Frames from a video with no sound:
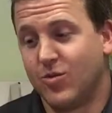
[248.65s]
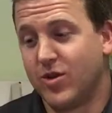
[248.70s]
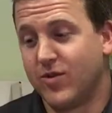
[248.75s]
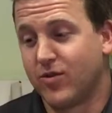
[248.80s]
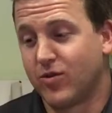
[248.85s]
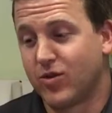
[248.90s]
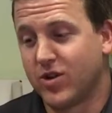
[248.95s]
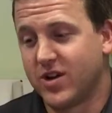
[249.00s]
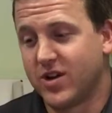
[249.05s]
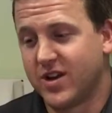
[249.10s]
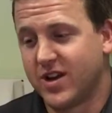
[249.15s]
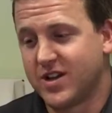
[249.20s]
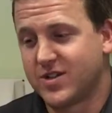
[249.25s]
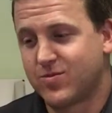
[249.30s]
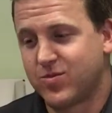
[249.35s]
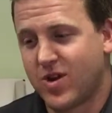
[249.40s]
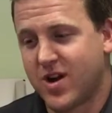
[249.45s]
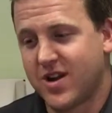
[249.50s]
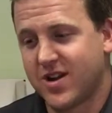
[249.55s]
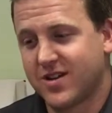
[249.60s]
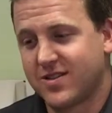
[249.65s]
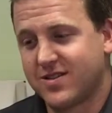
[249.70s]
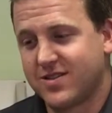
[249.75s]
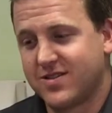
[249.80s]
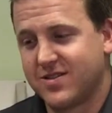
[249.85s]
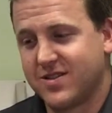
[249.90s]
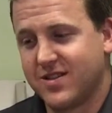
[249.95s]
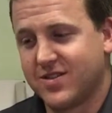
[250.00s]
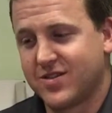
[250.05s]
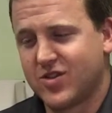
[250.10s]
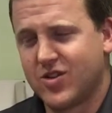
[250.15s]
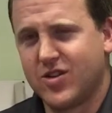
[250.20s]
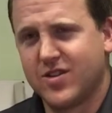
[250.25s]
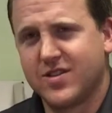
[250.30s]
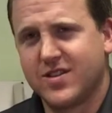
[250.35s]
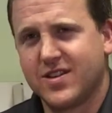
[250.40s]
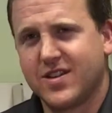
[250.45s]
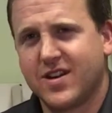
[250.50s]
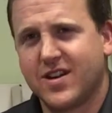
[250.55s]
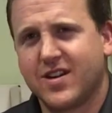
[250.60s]
We have a really nice product. It's called
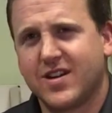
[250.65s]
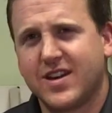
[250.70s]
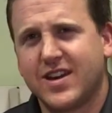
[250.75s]
the